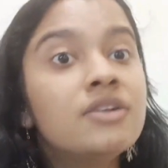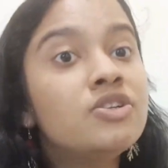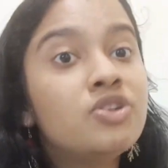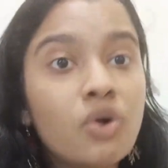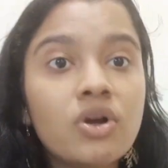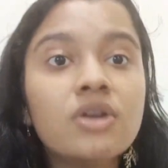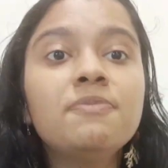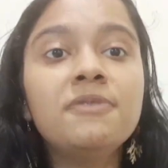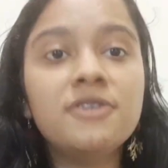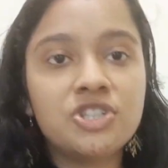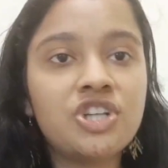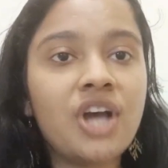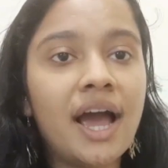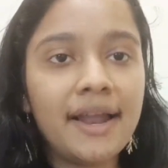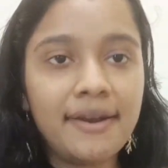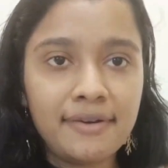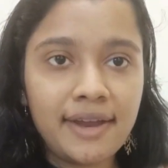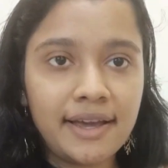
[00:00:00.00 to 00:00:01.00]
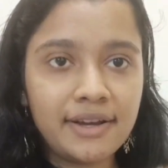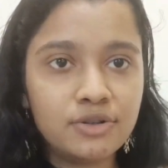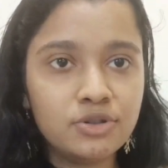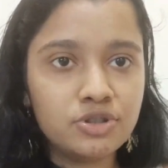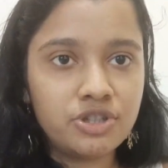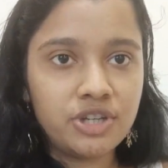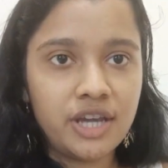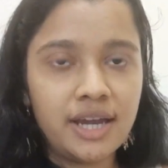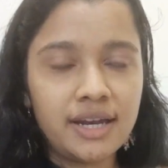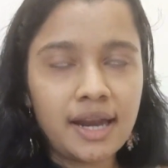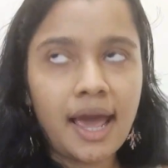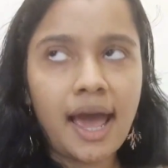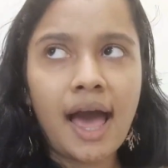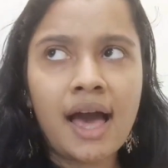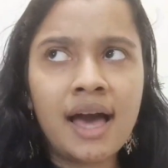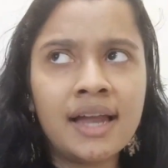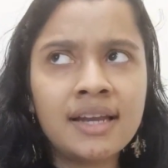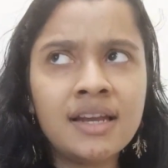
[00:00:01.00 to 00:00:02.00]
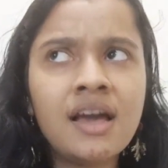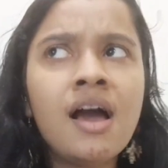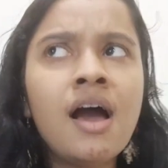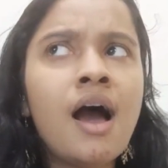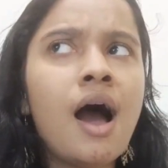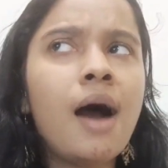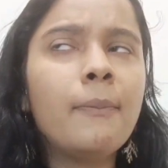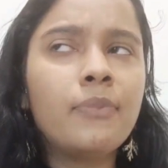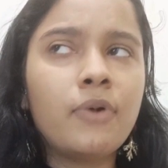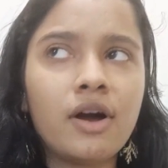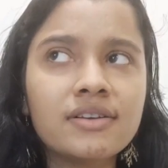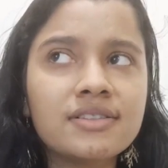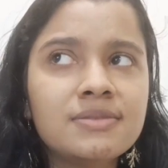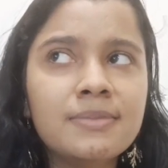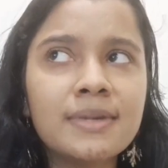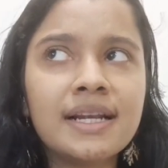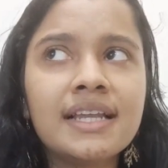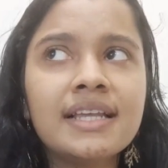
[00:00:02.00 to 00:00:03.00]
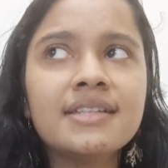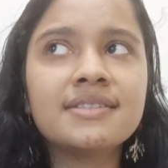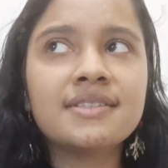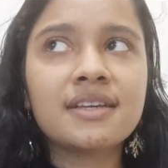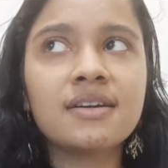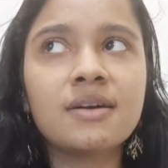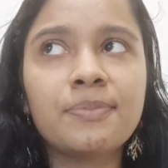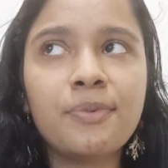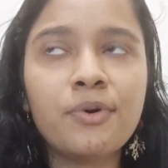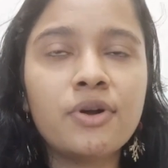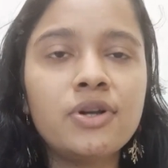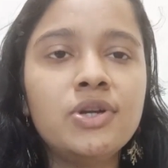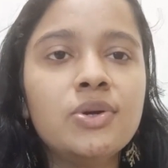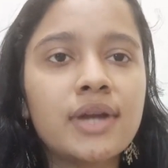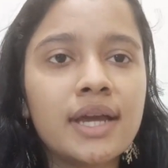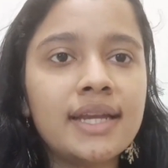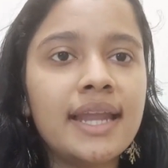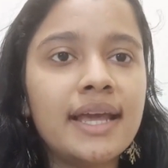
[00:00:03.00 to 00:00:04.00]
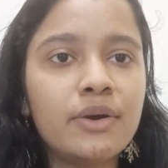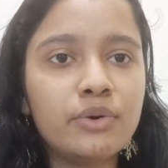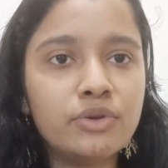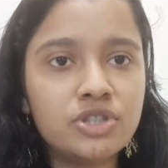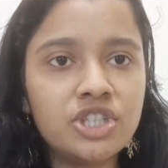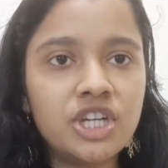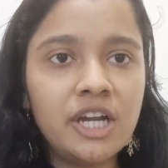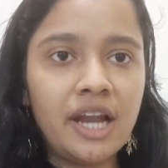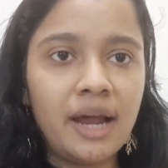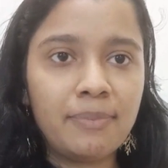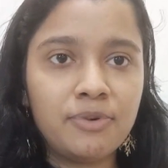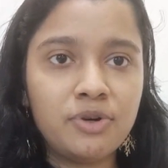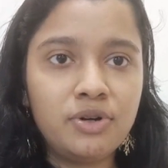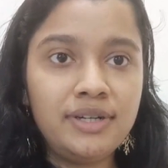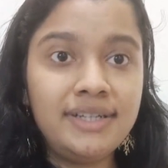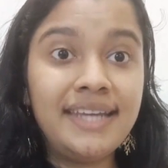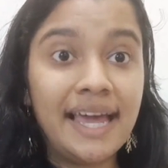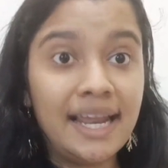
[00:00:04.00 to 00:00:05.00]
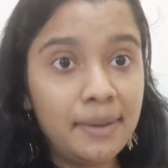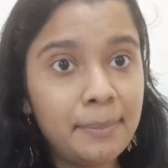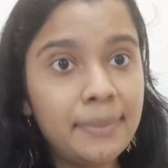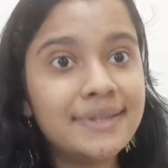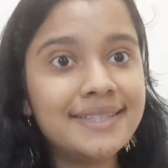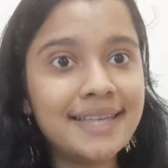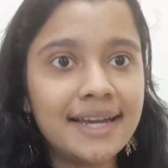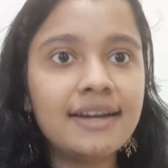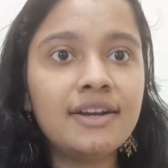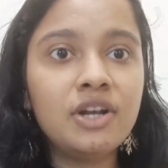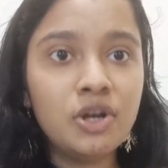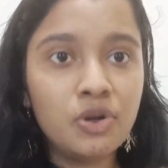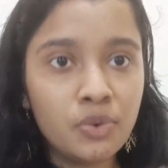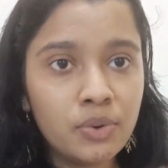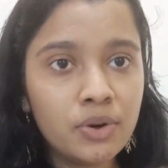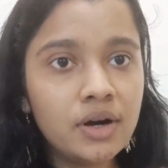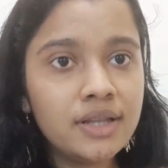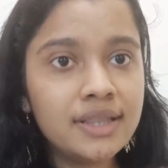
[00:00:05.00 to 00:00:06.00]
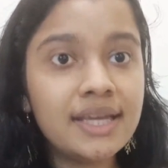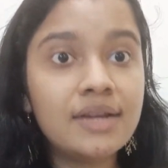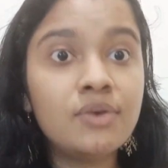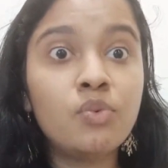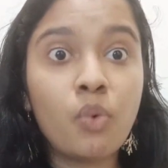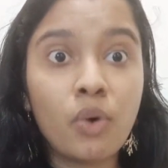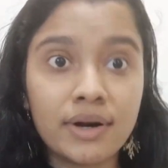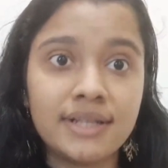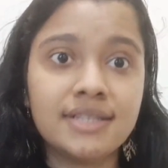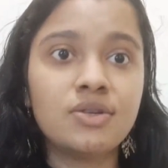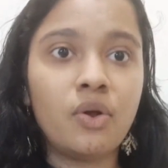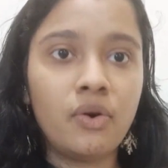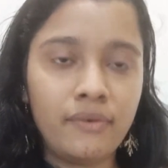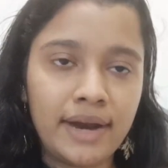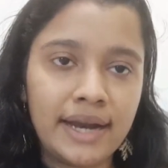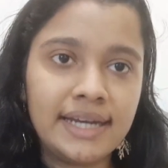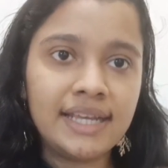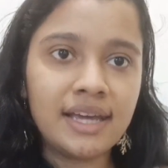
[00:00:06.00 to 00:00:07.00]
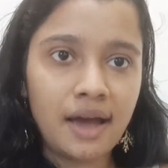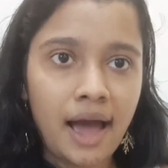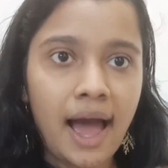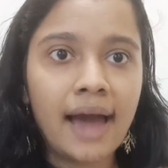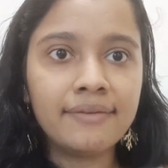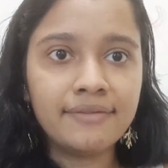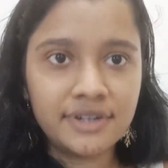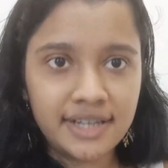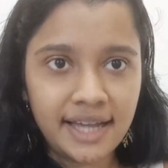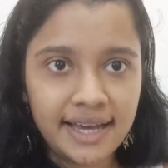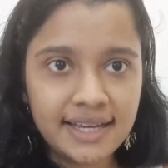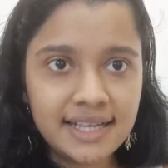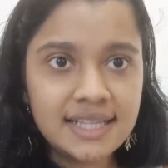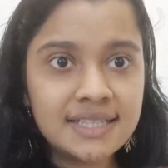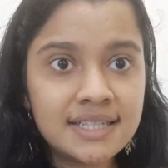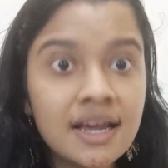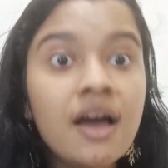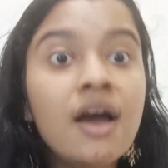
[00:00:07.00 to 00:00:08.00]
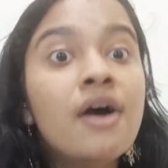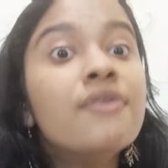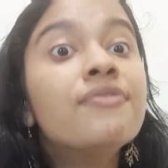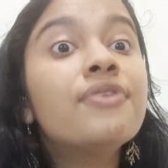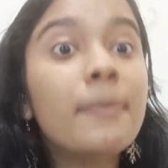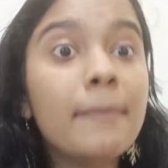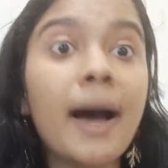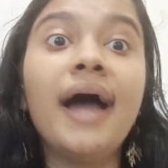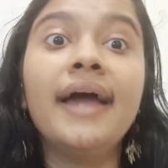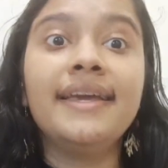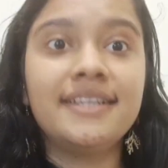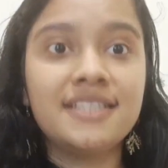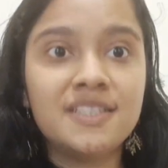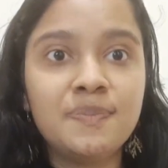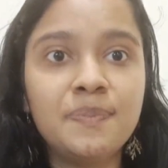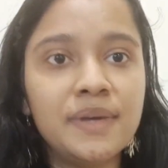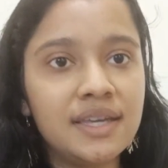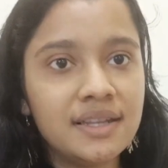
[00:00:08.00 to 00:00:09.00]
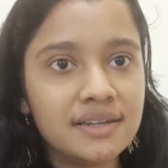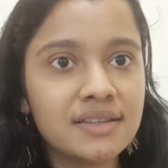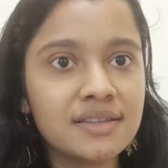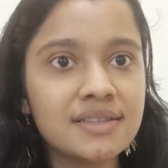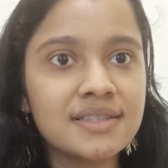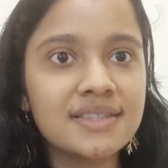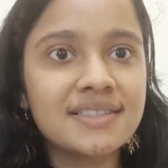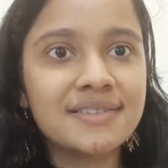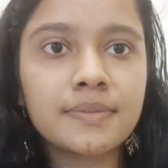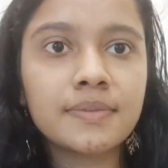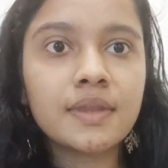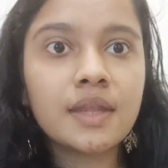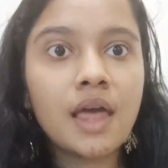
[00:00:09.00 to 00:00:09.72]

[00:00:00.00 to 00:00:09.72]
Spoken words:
don't be shy to negotiate. And approximately in Singapore, you can negotiate up to 10% lower than what is already advertised from my experience.